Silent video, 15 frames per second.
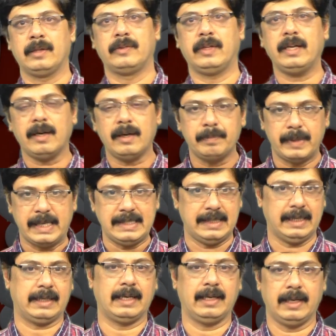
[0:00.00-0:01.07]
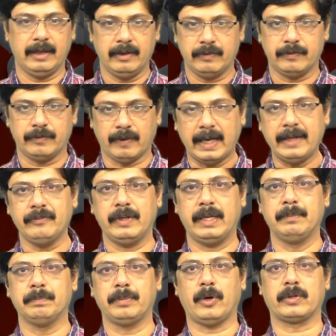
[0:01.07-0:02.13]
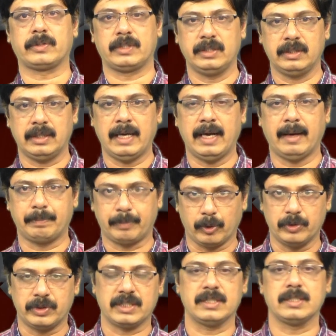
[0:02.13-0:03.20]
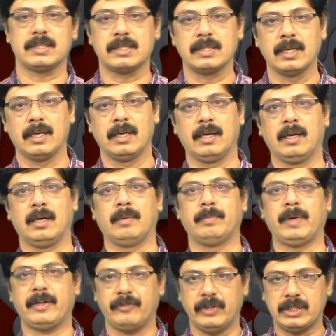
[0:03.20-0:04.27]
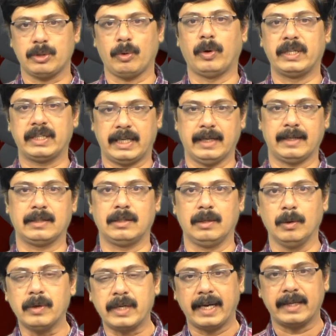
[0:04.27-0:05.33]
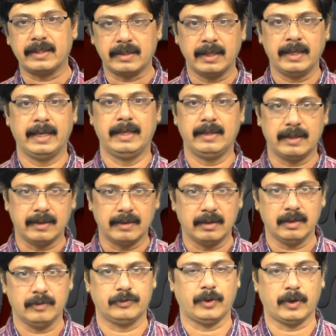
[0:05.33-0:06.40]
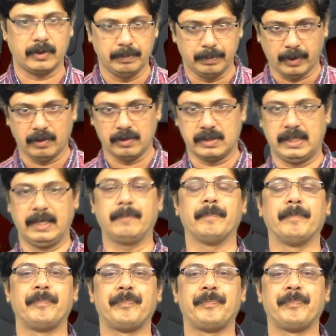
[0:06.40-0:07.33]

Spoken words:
There are basically 5 important approaches by which one can look at Indian foreign policy.